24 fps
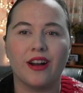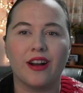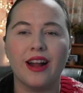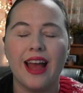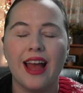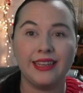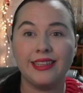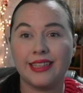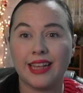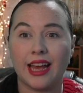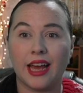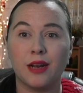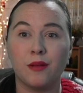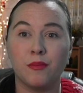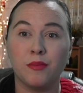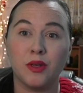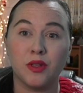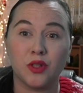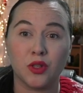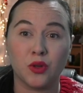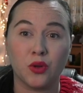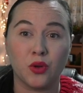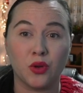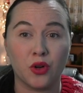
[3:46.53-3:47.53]
And he's had a
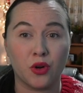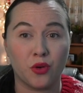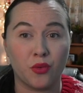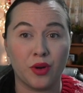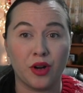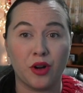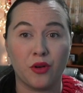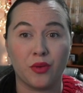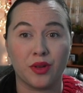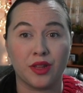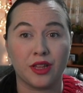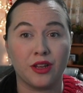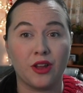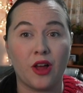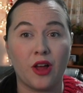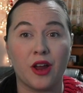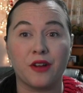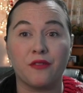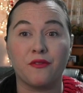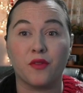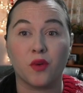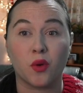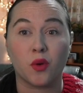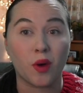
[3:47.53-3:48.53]
musical career with a
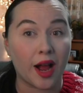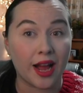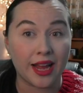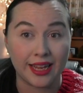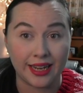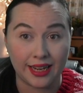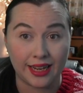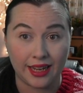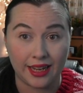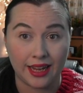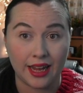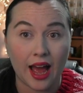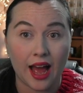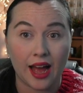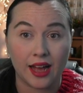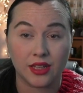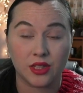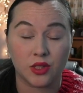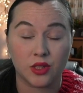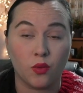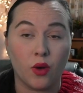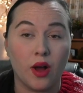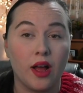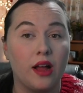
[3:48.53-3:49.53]
lot of variety
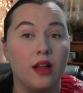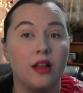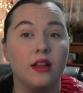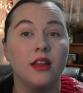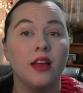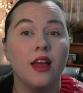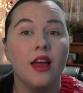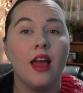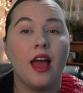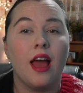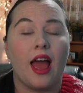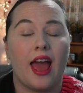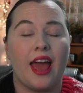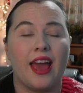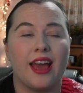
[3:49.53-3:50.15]
as well.